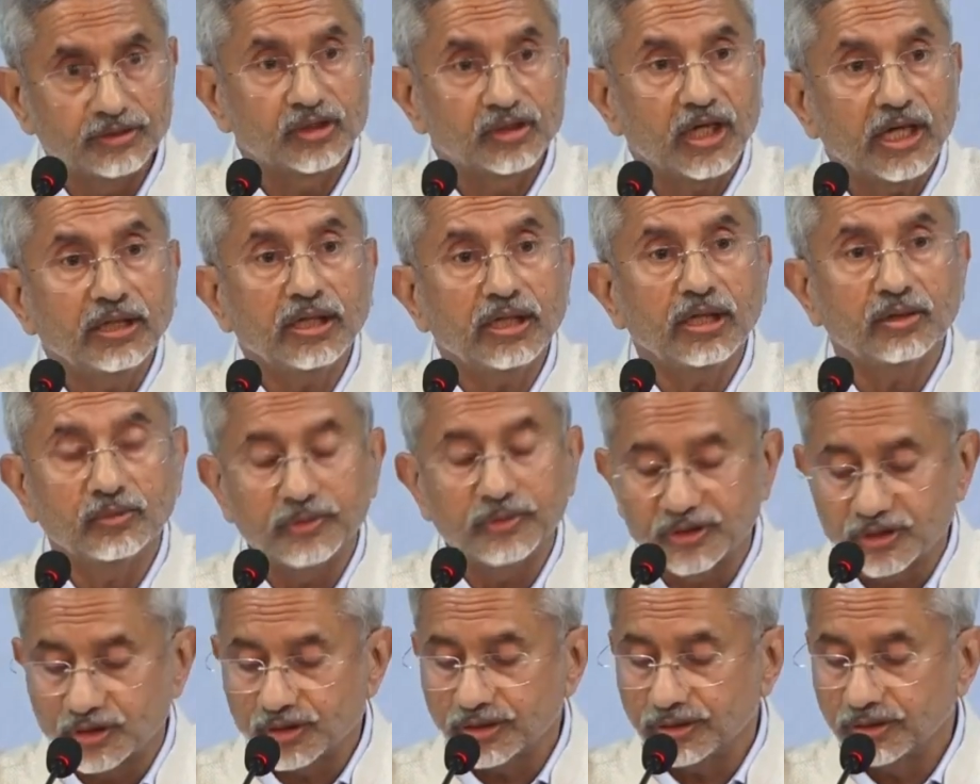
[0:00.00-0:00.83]
the
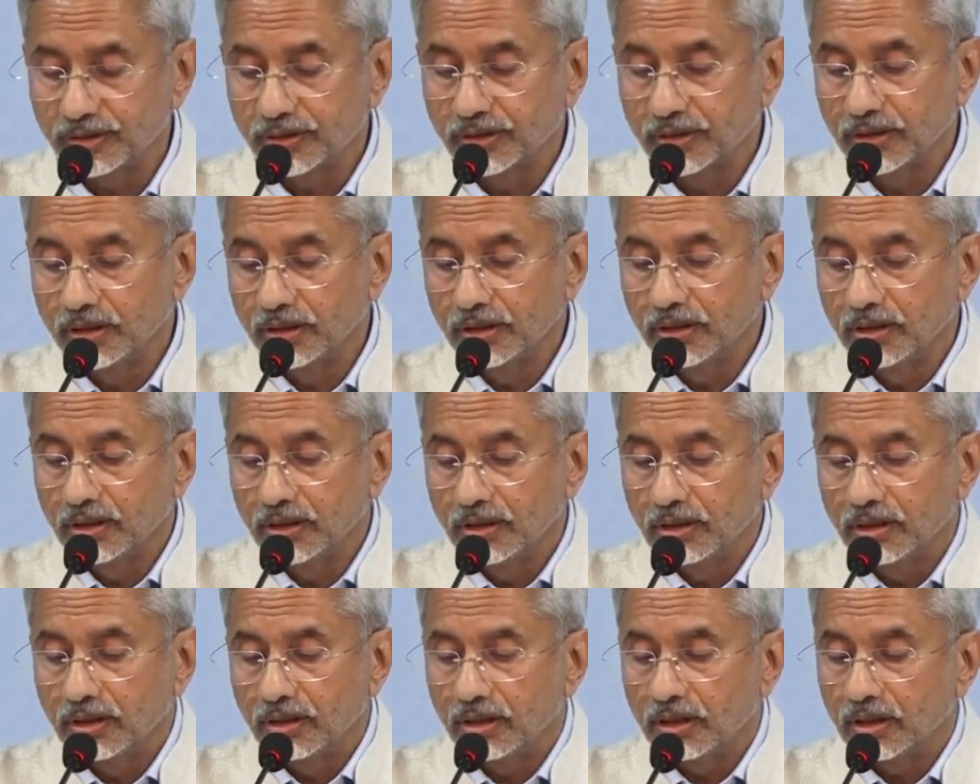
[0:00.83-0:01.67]
China question.
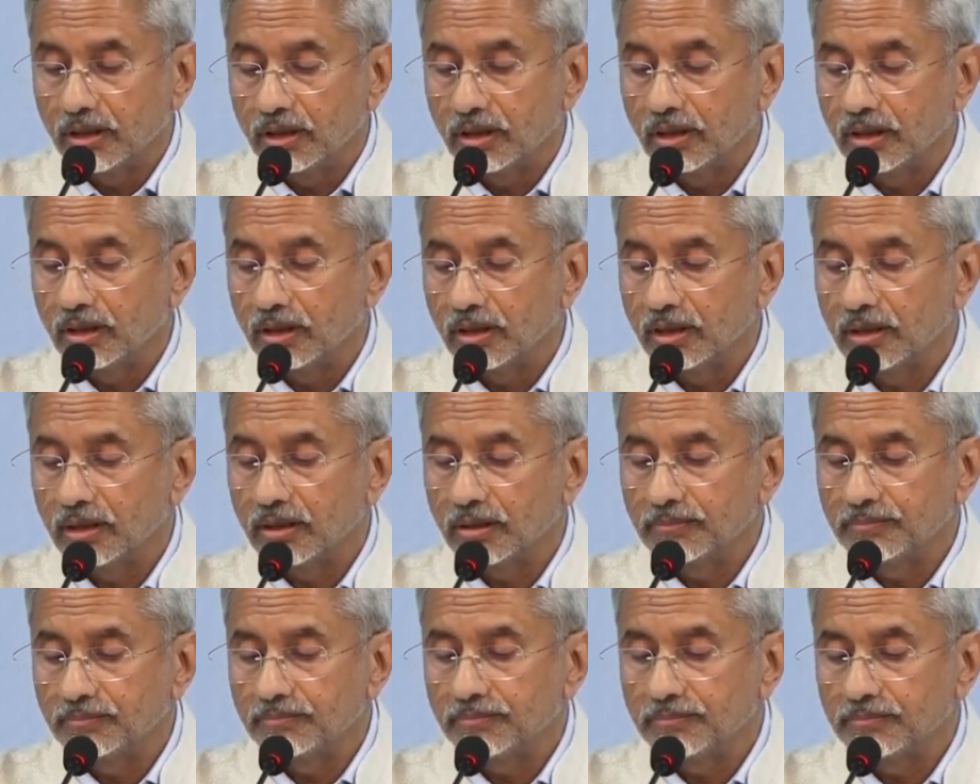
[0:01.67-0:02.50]

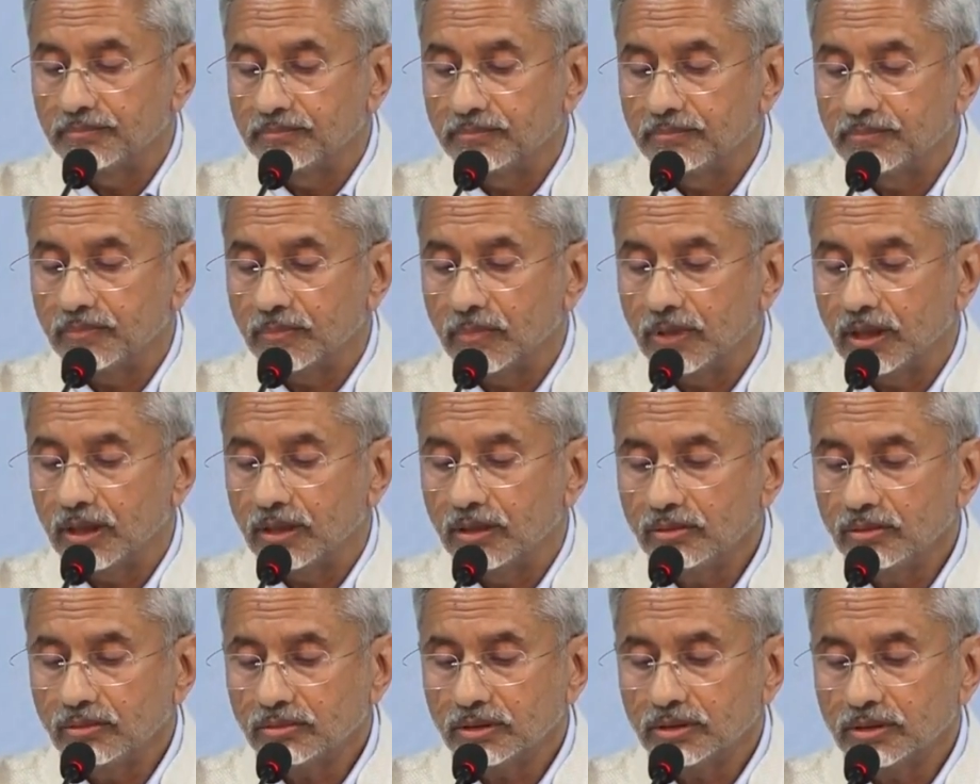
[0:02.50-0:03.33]
Um,
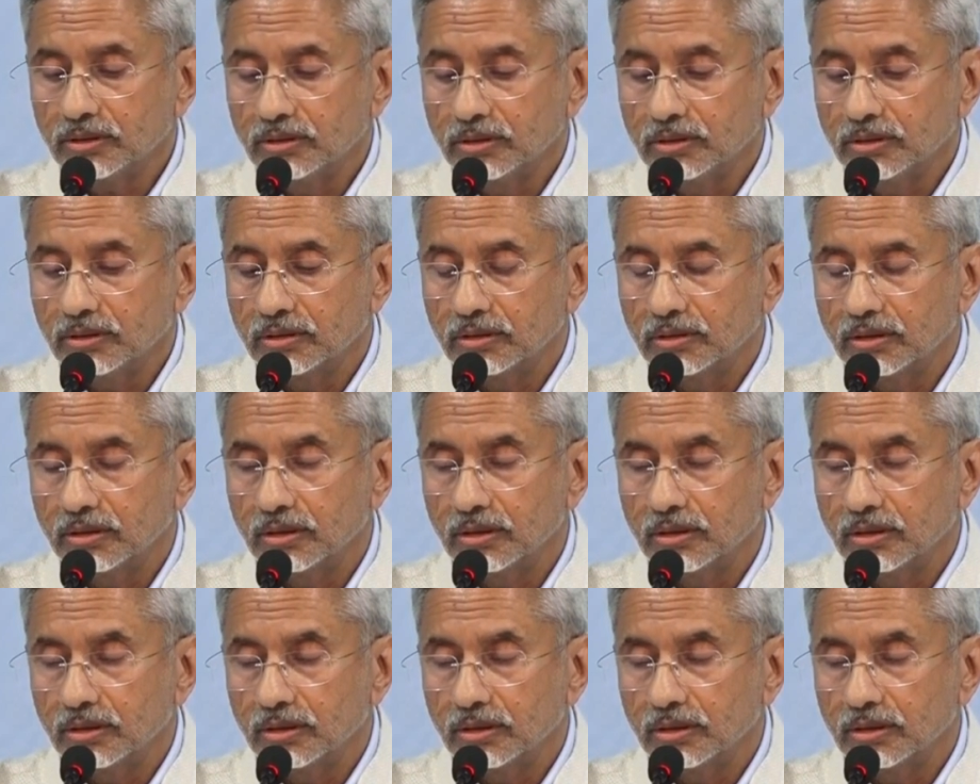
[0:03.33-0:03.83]
look,